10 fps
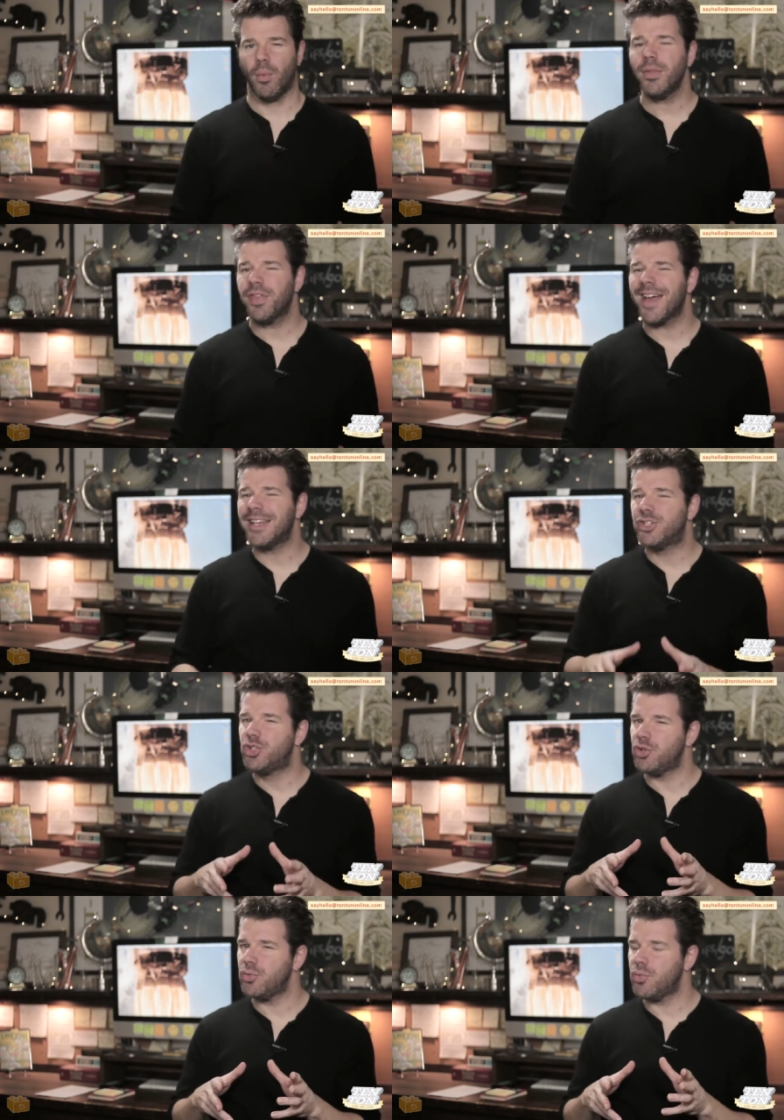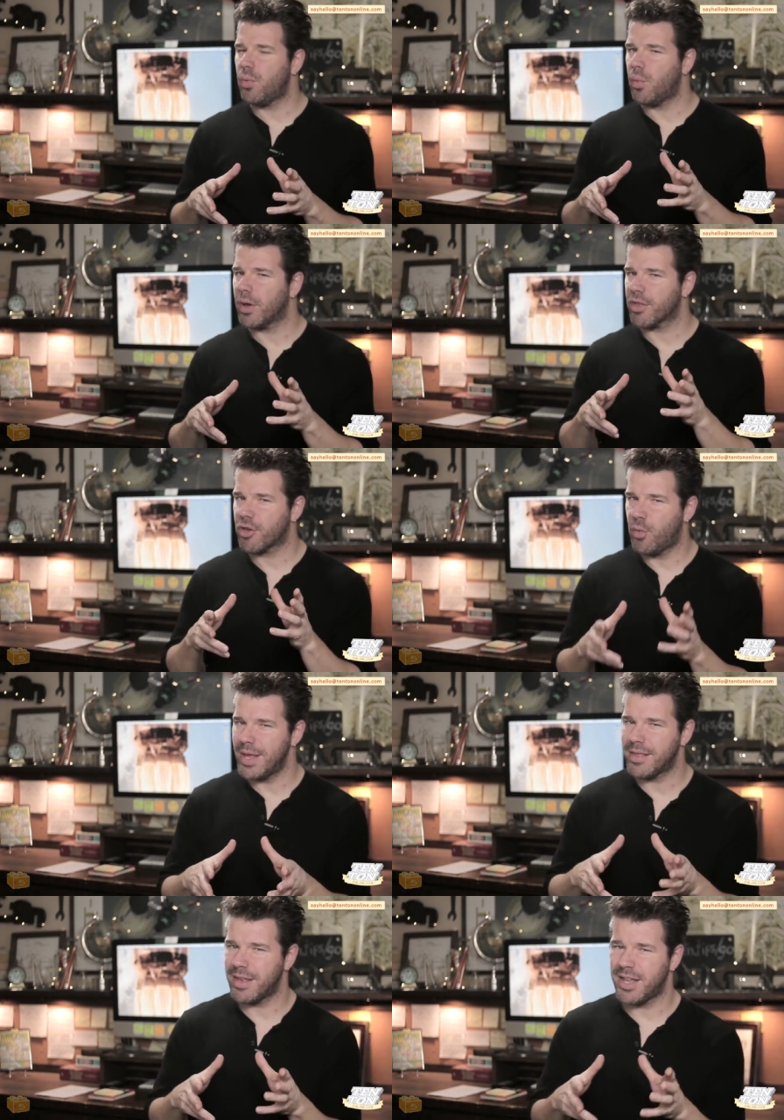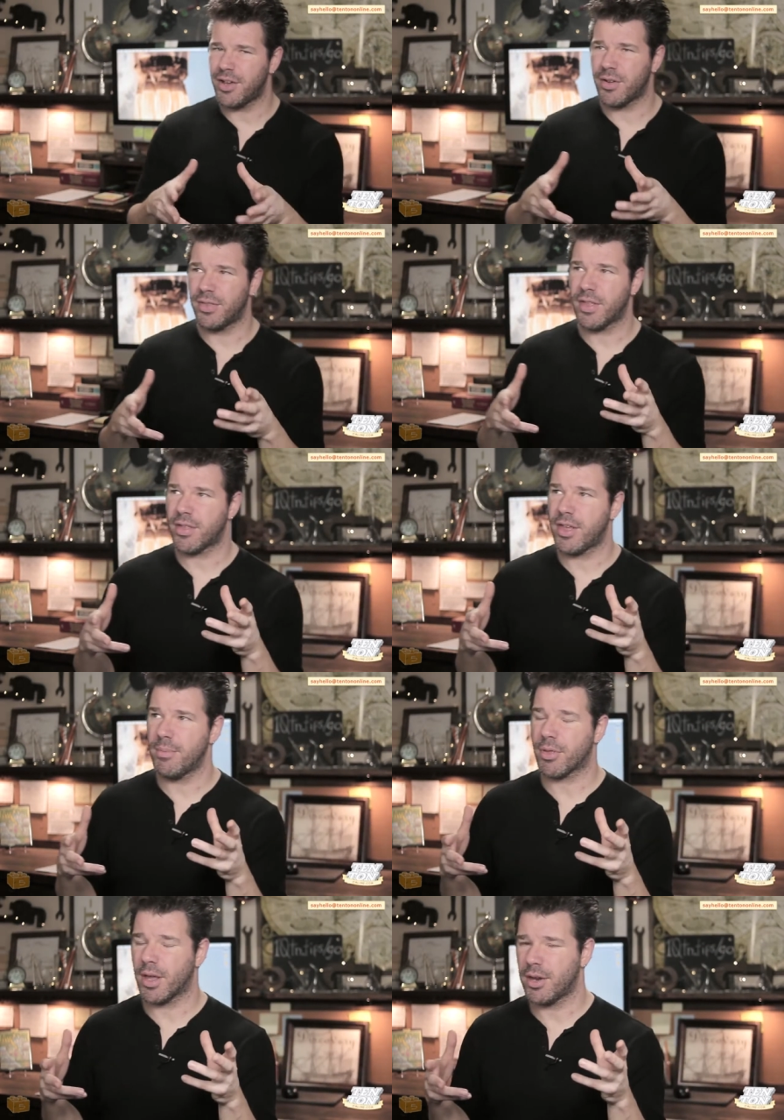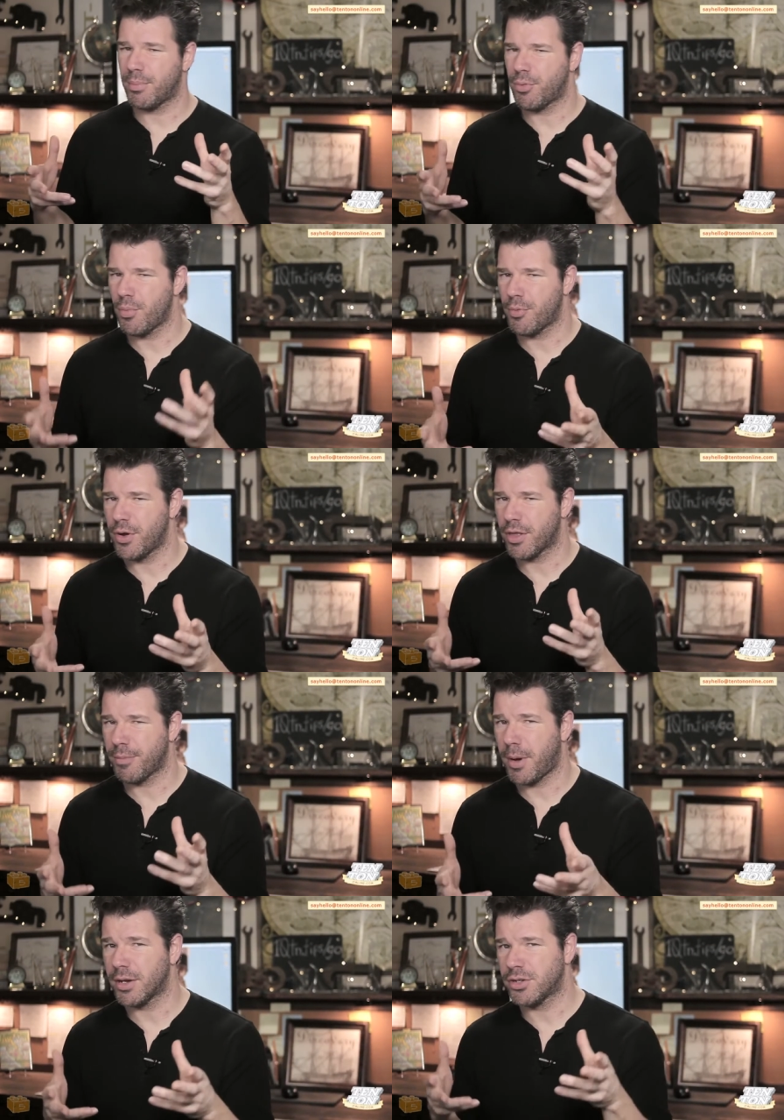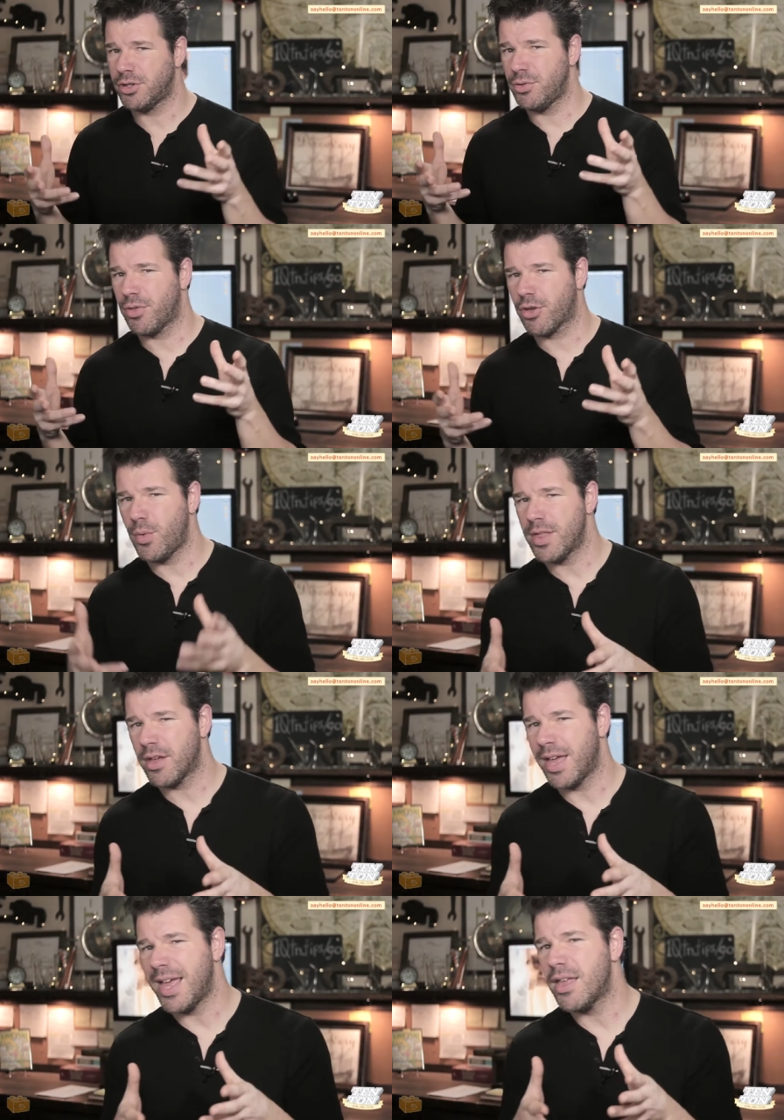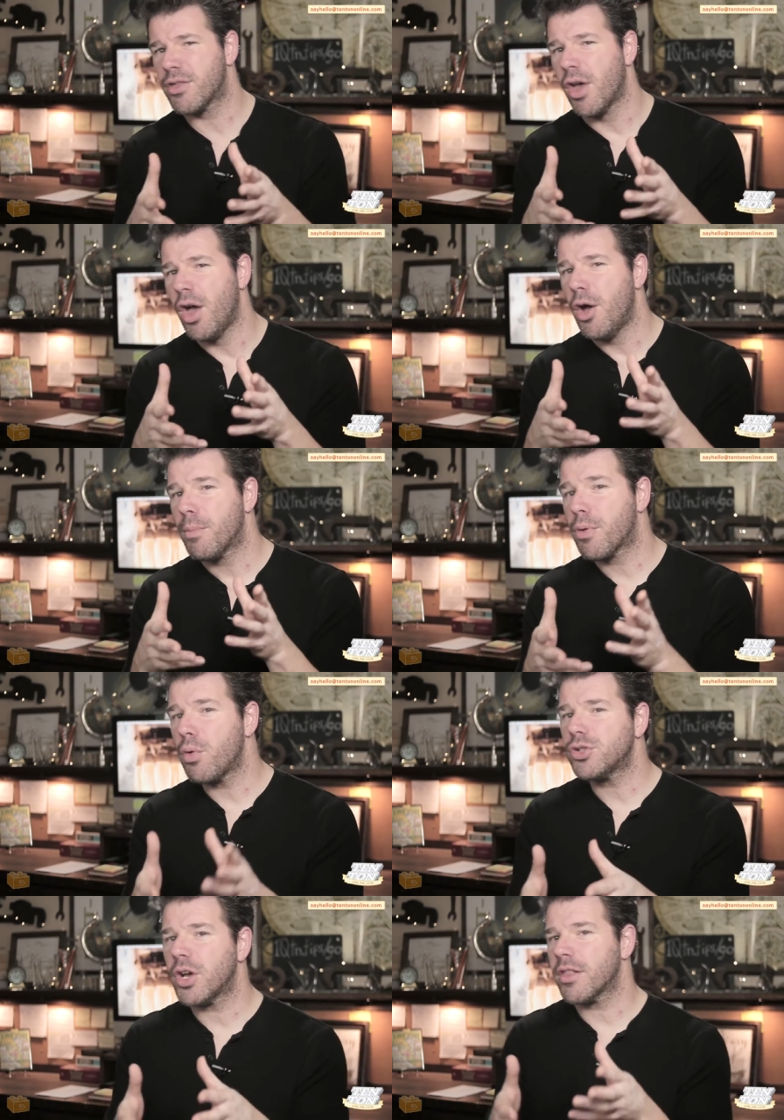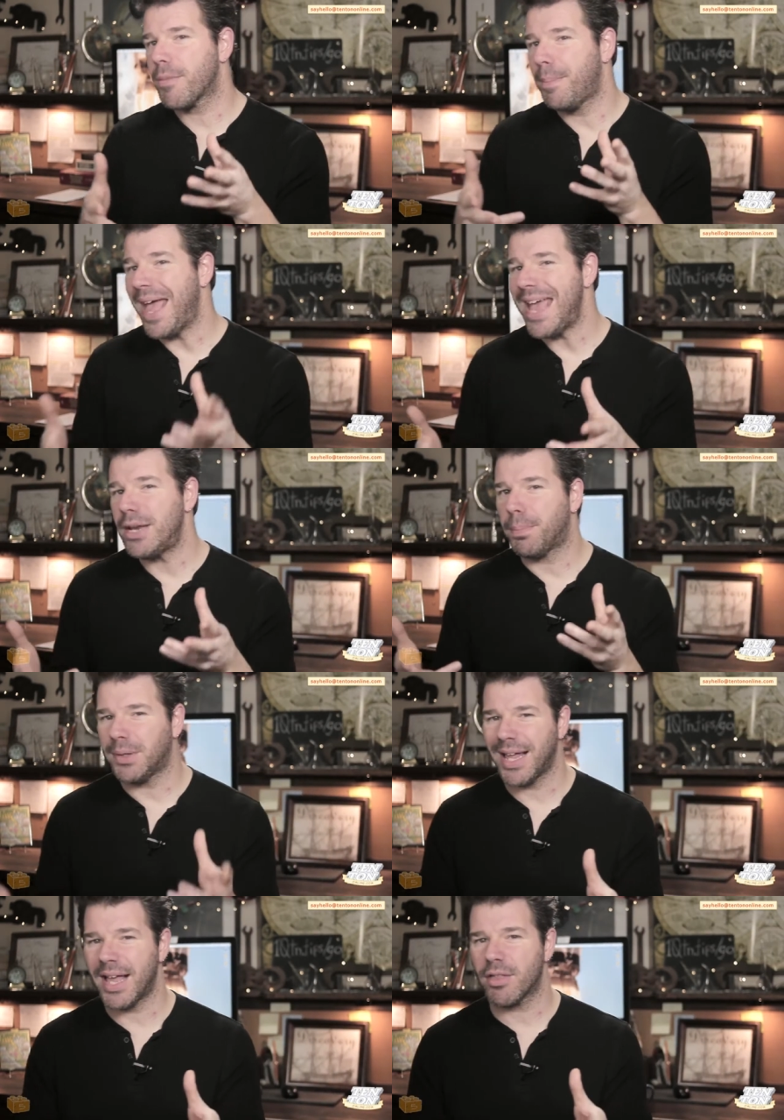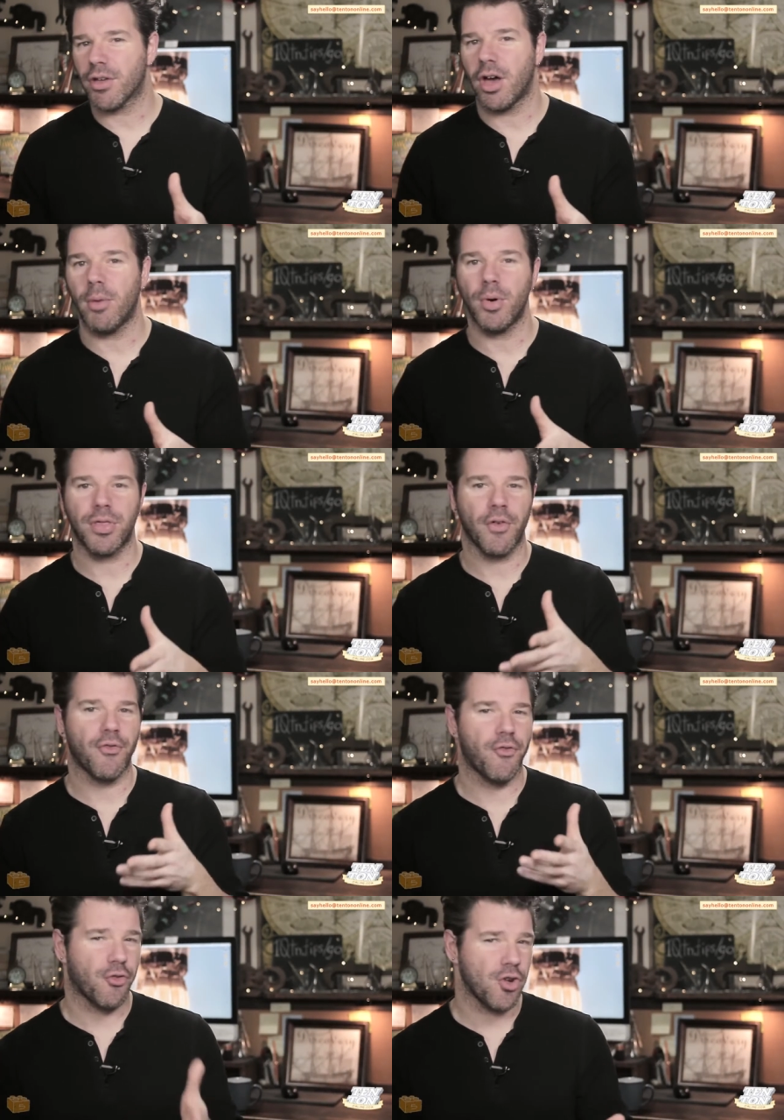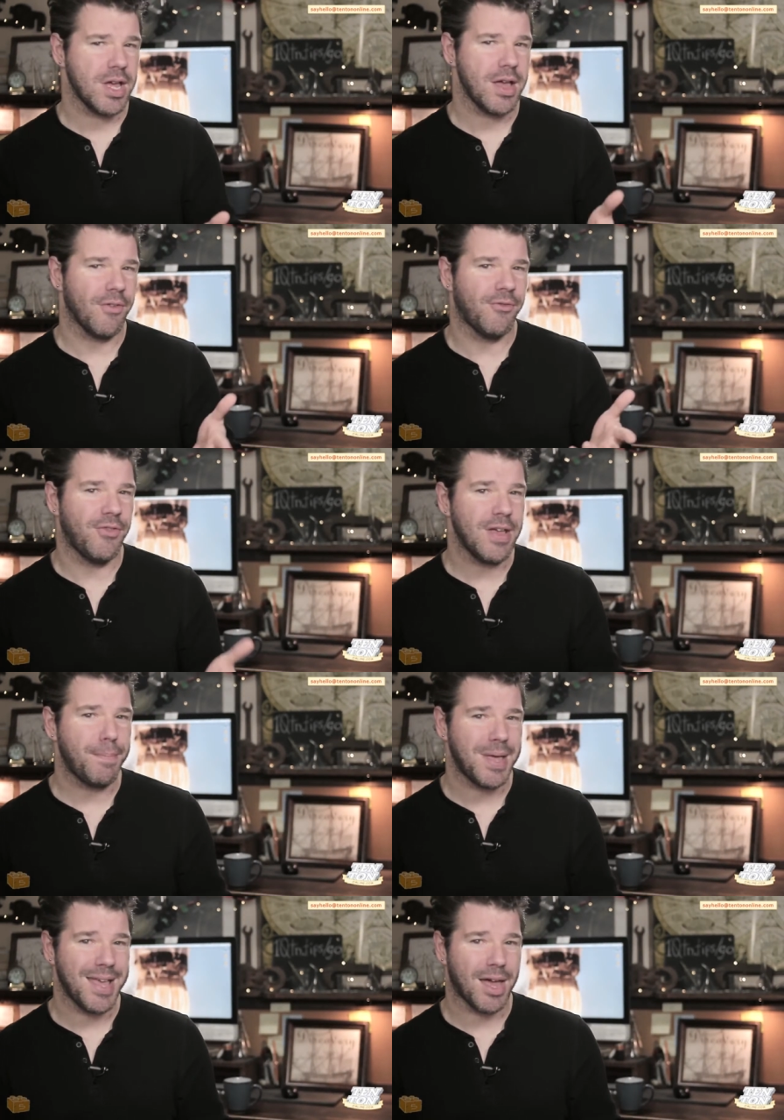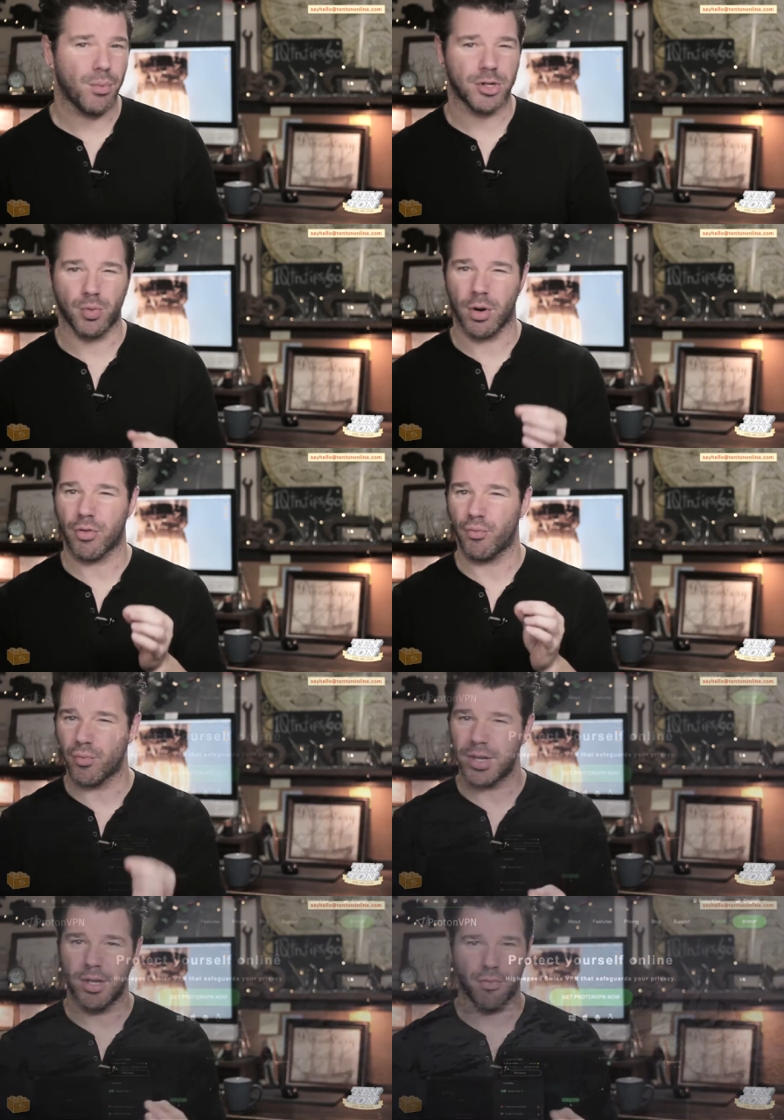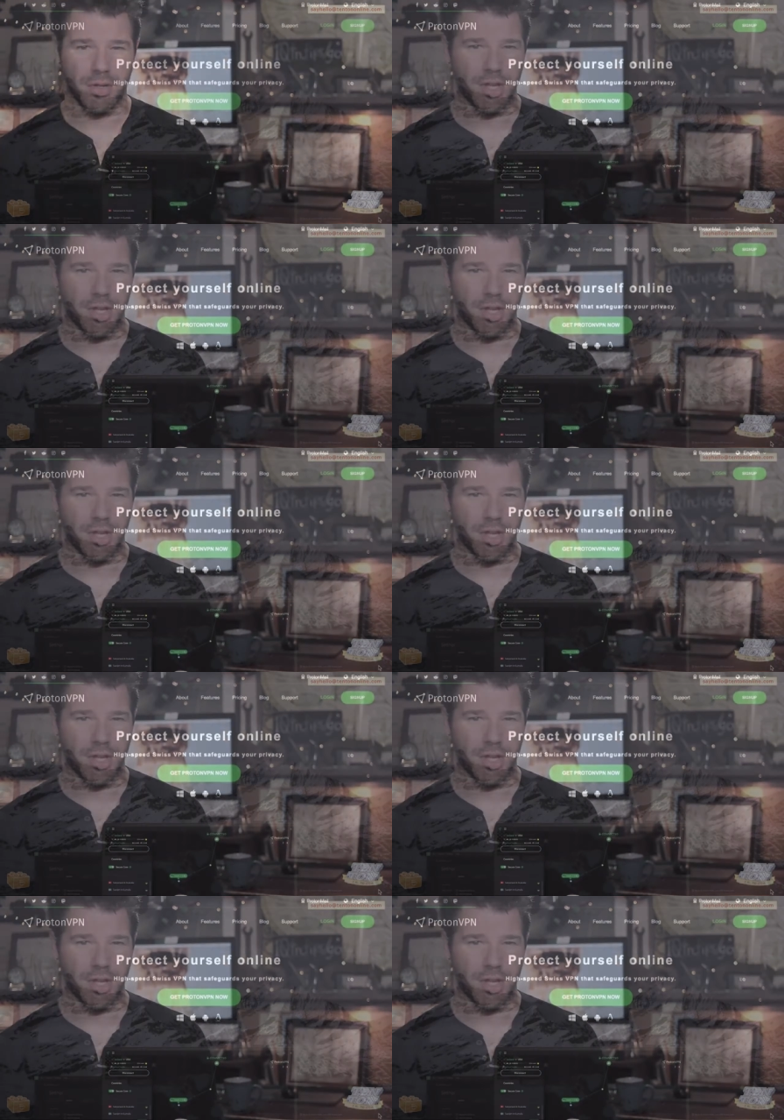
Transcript: One thing I do want to squeeze in here, and this seems like an appropriate spot to do the squeezing, is Proton's paid plans come with a free V P N, which works really, really